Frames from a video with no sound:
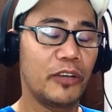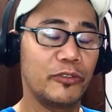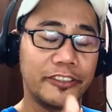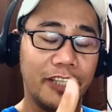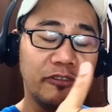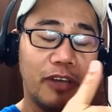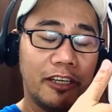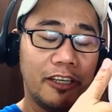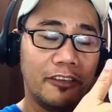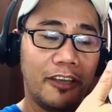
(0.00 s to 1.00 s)
I was I
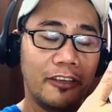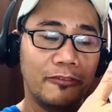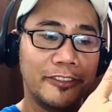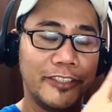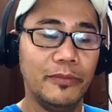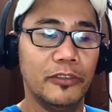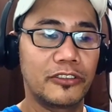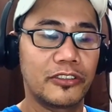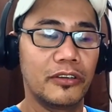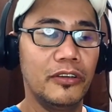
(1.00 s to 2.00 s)
I, I was
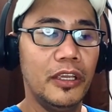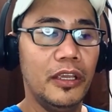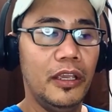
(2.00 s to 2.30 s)
able to